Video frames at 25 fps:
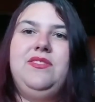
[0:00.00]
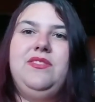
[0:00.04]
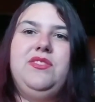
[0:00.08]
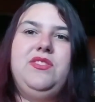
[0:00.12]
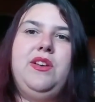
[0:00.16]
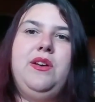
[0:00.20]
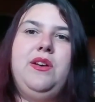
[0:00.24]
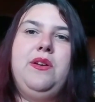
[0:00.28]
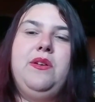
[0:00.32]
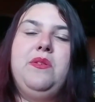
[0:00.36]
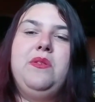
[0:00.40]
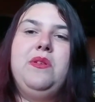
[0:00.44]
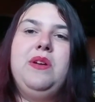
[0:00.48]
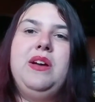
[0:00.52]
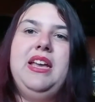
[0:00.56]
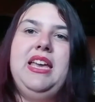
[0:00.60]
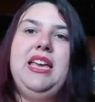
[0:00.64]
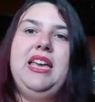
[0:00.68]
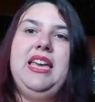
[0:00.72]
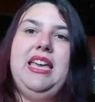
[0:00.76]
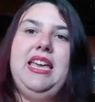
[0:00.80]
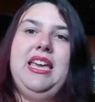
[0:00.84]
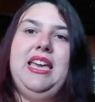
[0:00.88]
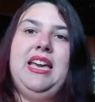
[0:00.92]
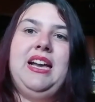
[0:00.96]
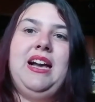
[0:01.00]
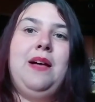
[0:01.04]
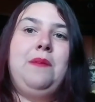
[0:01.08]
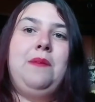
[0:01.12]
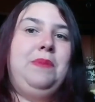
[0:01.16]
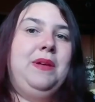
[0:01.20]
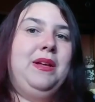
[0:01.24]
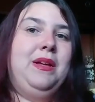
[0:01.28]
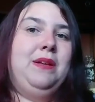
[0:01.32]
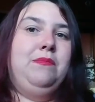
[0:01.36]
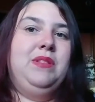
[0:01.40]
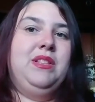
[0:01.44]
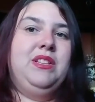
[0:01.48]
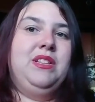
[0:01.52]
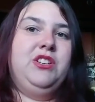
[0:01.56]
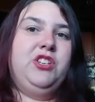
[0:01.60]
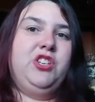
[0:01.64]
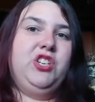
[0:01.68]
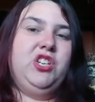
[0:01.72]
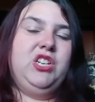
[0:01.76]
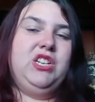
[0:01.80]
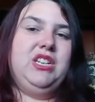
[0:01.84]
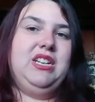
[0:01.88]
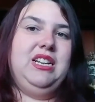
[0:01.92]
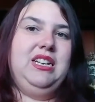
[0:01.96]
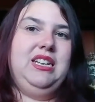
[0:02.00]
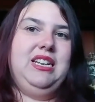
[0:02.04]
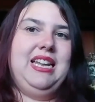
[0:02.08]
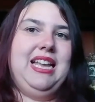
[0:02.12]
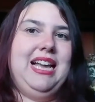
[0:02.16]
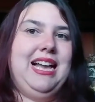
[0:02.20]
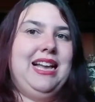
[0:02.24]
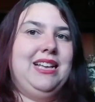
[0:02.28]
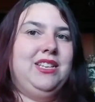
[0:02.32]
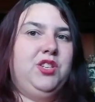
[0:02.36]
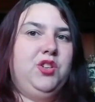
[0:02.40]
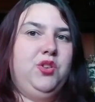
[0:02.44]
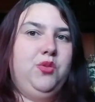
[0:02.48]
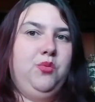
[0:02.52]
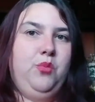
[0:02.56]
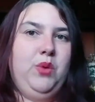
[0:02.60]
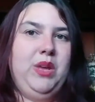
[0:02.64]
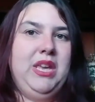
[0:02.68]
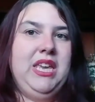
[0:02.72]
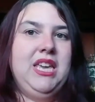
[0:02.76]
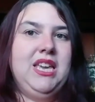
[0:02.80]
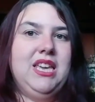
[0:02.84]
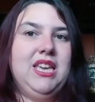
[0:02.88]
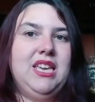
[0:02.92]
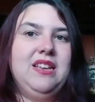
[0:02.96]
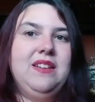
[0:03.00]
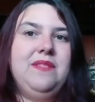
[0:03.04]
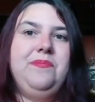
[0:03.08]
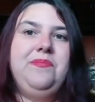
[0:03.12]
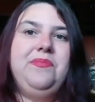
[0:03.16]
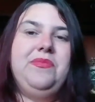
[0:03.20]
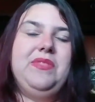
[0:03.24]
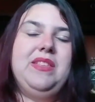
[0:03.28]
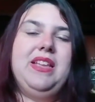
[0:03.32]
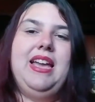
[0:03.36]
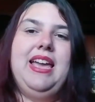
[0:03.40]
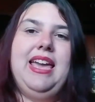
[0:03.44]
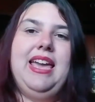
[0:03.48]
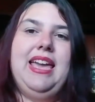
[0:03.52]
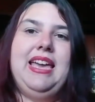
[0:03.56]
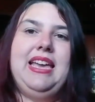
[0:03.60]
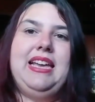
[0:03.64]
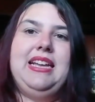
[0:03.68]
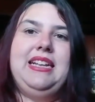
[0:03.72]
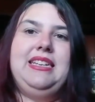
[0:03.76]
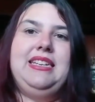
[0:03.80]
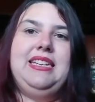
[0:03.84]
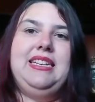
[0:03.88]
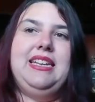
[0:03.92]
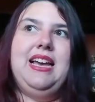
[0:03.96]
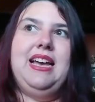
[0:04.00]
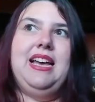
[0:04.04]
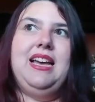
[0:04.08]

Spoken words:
So it got published last week, and